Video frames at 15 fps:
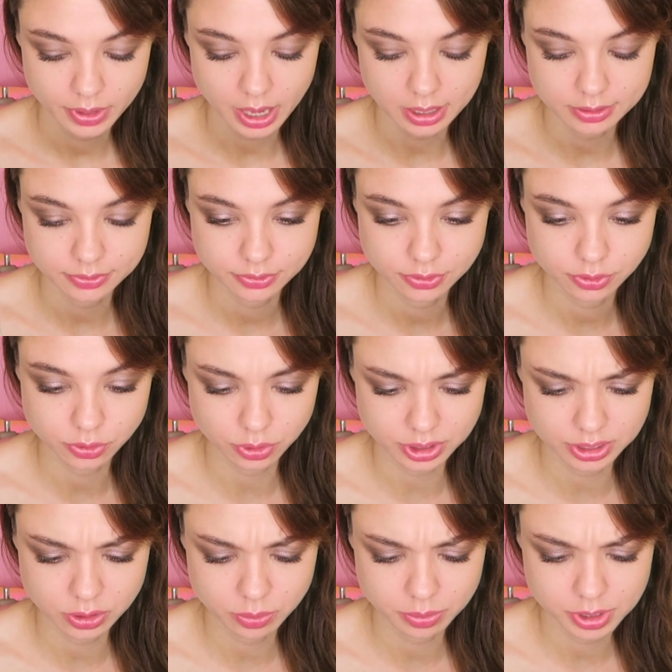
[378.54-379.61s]
Okay, where
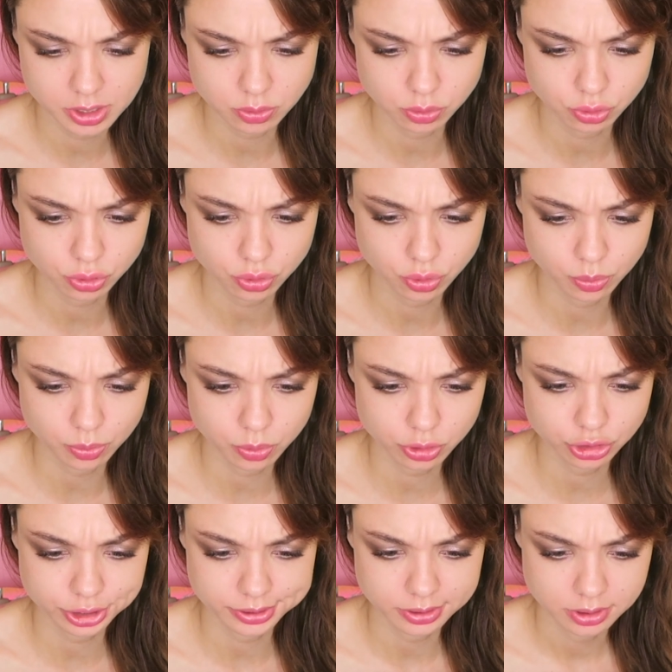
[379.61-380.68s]
is my. Oh
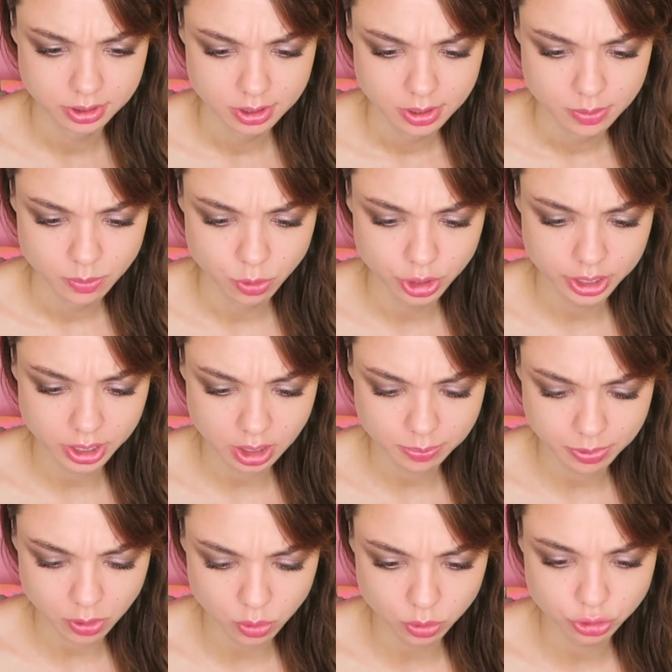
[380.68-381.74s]
god, my
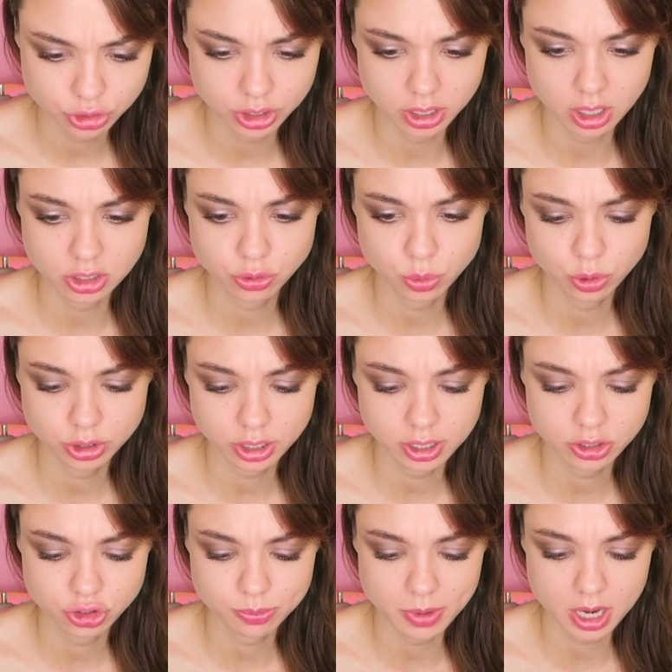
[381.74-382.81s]
screen is a
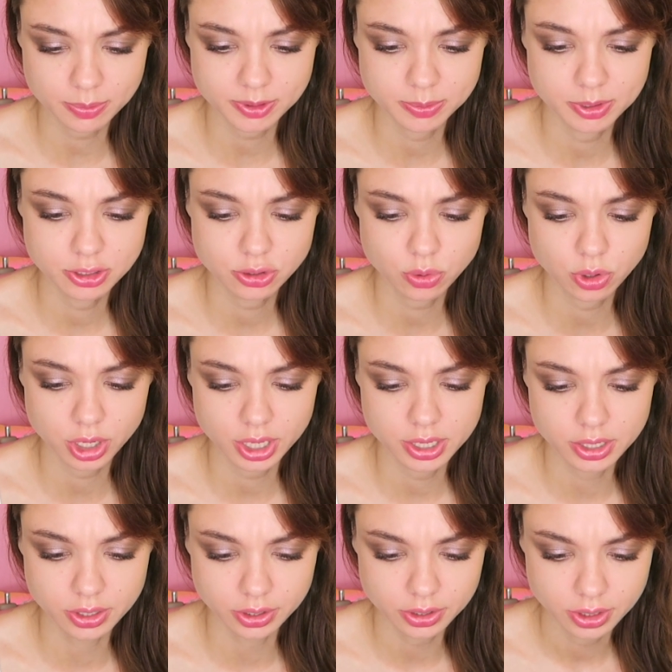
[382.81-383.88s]
mess. Look how many
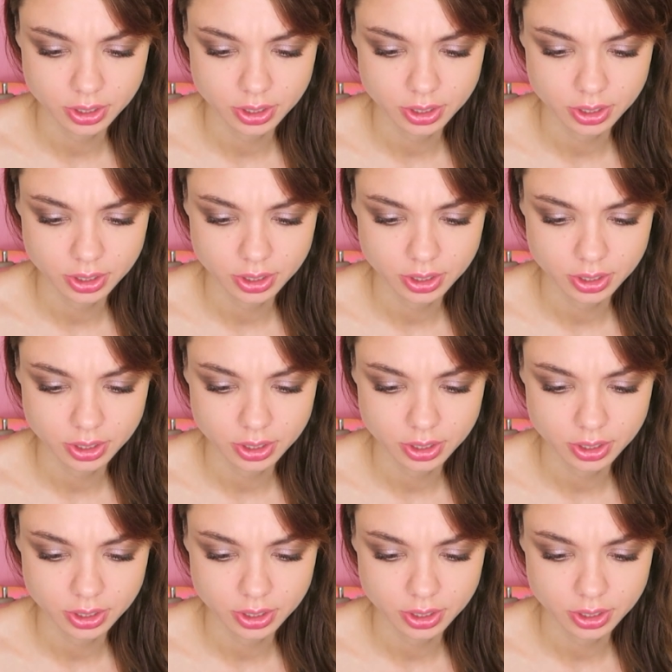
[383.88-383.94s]
games I